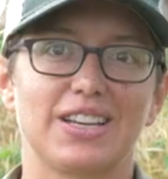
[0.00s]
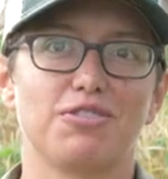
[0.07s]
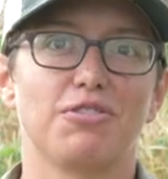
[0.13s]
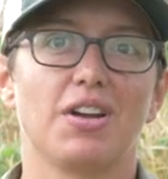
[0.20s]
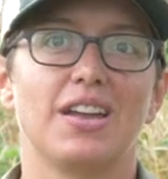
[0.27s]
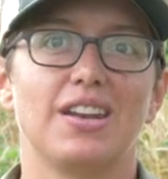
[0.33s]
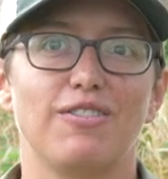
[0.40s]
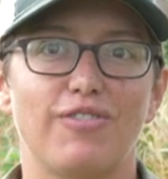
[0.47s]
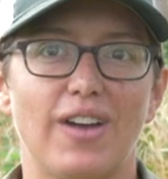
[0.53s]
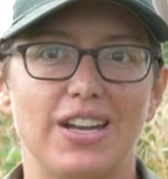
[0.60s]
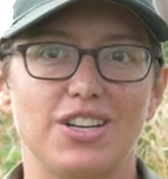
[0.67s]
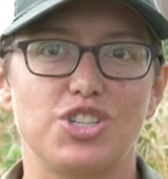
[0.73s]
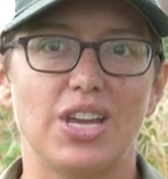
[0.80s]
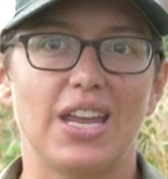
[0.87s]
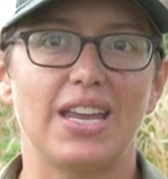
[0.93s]
gonna run and
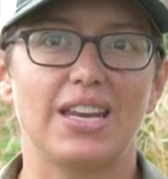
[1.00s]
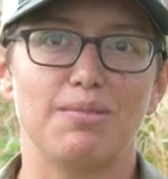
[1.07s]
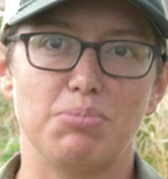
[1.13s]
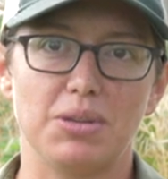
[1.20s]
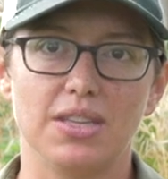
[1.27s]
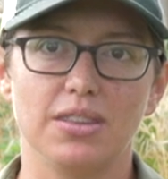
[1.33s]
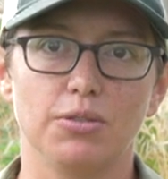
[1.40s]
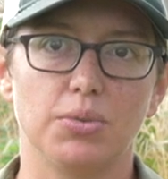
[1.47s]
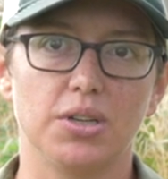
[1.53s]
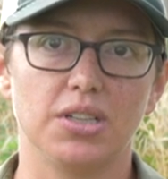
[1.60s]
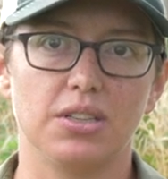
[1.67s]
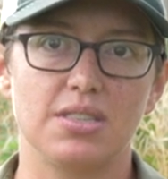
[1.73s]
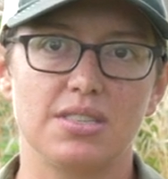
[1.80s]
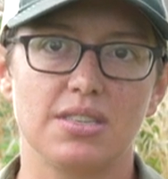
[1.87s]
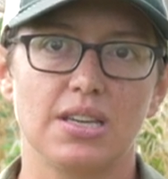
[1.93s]
find shade and be in the
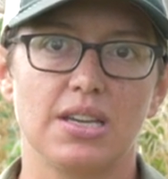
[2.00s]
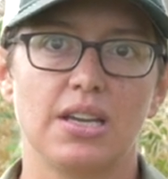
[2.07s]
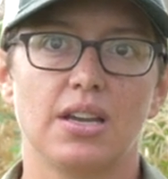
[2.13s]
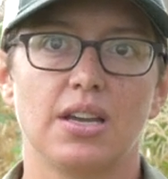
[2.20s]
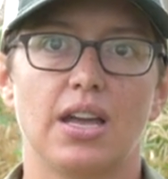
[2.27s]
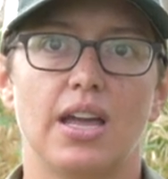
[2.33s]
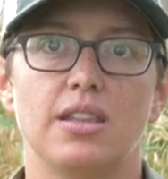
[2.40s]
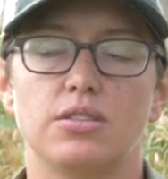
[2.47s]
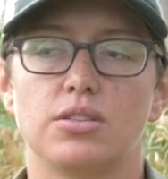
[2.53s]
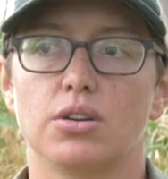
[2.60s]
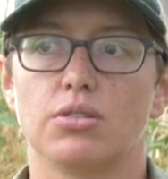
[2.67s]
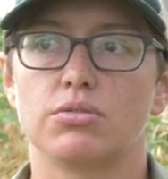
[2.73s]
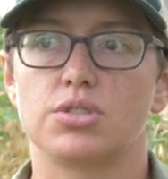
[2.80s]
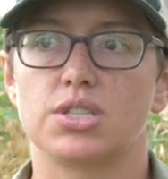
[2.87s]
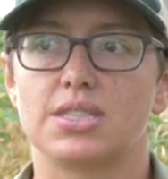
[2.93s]
woods. And
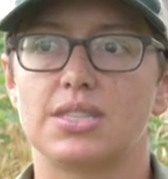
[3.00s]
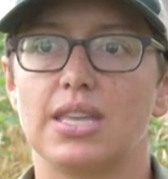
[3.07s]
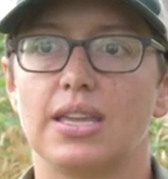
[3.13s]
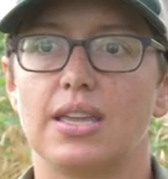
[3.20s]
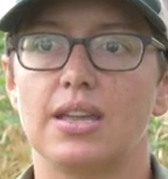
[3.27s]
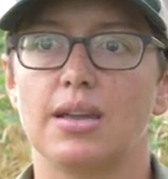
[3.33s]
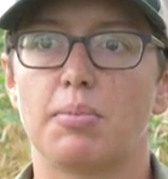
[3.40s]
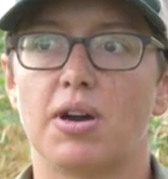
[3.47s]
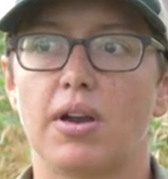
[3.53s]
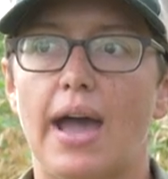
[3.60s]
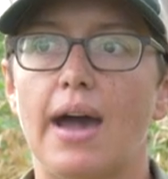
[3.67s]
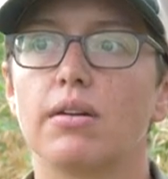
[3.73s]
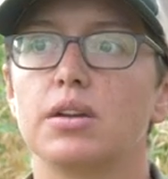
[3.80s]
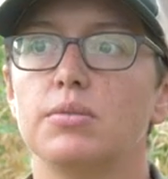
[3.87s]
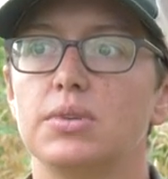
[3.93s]
so just thinking about
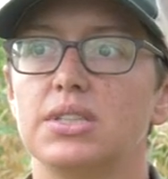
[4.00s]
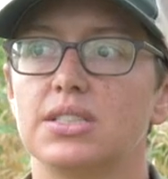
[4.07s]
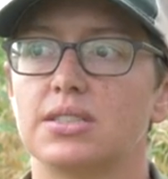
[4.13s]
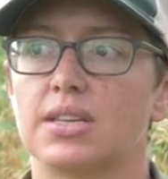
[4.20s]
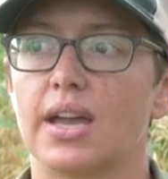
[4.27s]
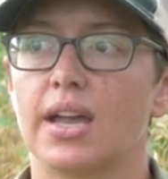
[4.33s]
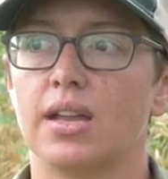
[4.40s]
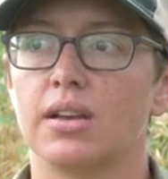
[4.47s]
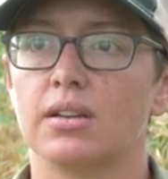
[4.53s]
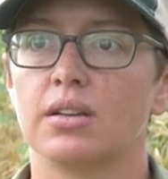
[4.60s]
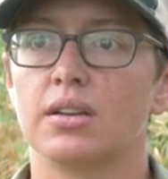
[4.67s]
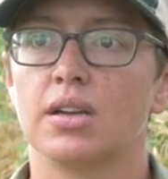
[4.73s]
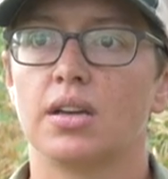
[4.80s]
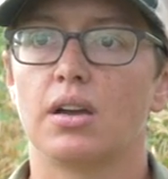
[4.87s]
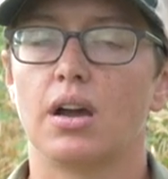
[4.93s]
how can we
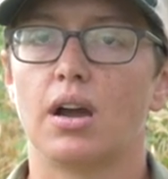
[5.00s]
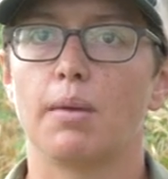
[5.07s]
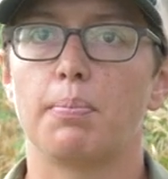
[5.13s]
design